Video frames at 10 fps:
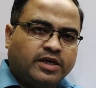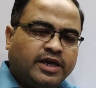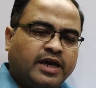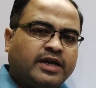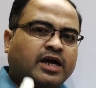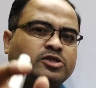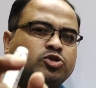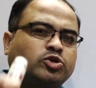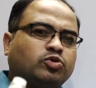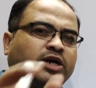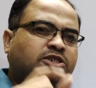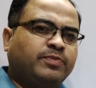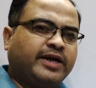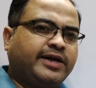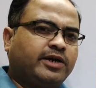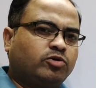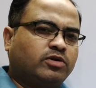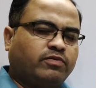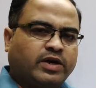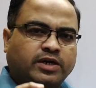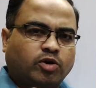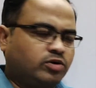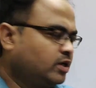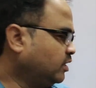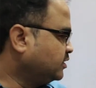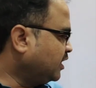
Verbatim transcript: here also students may get one doubt.